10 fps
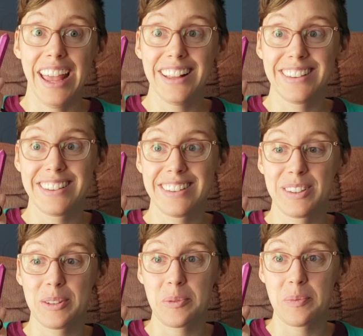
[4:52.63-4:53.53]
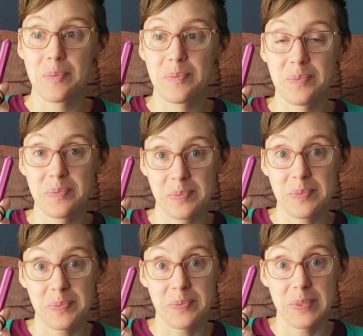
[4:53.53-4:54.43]
It's
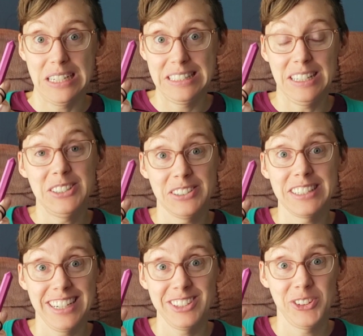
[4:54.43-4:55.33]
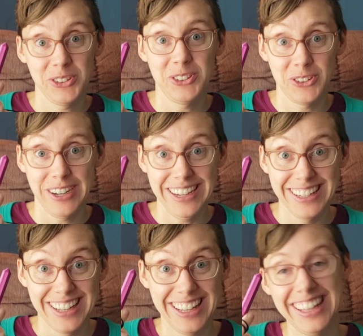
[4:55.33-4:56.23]
essentially a chew toy